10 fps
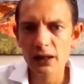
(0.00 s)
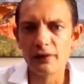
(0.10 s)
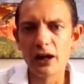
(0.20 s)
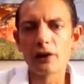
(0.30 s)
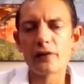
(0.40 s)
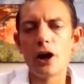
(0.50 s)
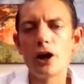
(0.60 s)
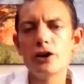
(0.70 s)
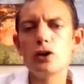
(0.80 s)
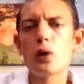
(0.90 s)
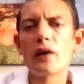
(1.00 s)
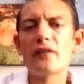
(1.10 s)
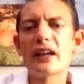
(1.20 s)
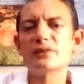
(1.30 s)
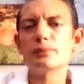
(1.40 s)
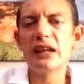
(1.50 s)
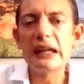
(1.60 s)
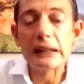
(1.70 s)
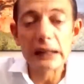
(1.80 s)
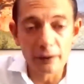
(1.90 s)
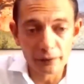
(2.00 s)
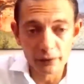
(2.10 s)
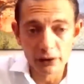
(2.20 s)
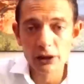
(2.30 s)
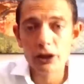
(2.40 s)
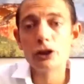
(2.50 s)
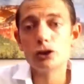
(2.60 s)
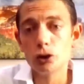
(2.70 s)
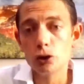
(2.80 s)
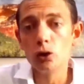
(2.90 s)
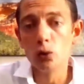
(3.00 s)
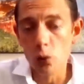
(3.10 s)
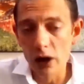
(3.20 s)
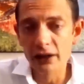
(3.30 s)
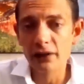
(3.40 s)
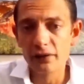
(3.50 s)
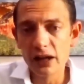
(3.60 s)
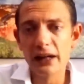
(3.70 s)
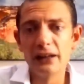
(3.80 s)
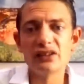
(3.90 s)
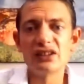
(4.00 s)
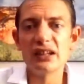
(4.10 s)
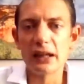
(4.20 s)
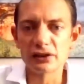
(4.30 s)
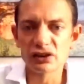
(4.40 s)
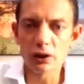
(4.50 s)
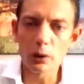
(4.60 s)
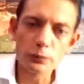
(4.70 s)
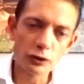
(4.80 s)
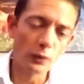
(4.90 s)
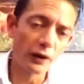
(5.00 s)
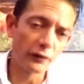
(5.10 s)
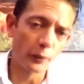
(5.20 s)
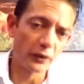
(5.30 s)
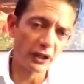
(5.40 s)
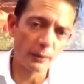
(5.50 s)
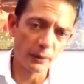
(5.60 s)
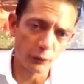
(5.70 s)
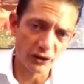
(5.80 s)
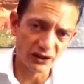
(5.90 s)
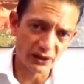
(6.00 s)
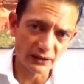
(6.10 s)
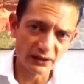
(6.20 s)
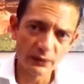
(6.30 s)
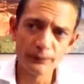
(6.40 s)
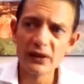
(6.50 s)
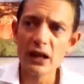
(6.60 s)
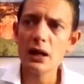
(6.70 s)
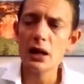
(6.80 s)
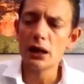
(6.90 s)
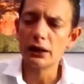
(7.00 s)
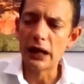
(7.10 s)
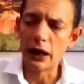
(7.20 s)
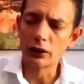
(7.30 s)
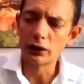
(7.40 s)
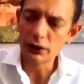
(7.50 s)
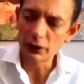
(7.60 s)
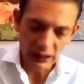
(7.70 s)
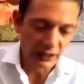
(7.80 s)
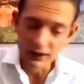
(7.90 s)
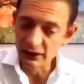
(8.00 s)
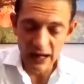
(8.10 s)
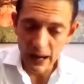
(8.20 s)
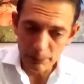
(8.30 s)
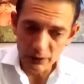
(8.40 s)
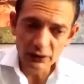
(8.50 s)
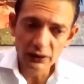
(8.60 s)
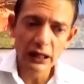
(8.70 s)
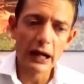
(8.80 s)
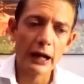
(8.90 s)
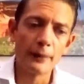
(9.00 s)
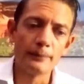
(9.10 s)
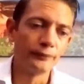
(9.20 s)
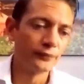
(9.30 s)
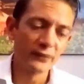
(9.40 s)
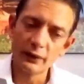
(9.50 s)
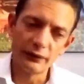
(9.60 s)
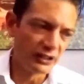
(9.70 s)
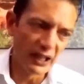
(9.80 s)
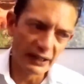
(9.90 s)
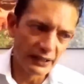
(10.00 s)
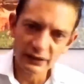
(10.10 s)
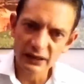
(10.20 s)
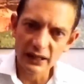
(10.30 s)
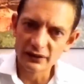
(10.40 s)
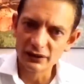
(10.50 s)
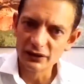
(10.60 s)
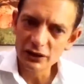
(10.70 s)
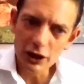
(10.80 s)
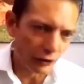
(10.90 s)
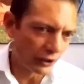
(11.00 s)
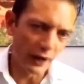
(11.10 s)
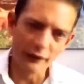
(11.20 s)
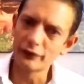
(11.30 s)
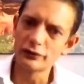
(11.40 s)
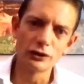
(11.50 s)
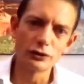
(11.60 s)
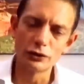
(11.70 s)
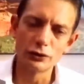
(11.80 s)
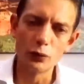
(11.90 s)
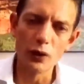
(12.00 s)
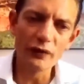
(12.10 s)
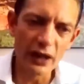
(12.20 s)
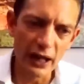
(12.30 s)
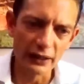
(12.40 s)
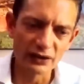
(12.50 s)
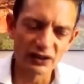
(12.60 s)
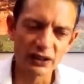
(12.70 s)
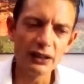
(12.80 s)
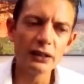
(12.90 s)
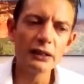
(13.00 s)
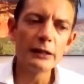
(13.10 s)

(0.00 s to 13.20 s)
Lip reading: They are the only one that's big enough to win the ANC and stop Zuma from becoming president. Now, it didn't happen. The DA didn't get near enough to win the ANC,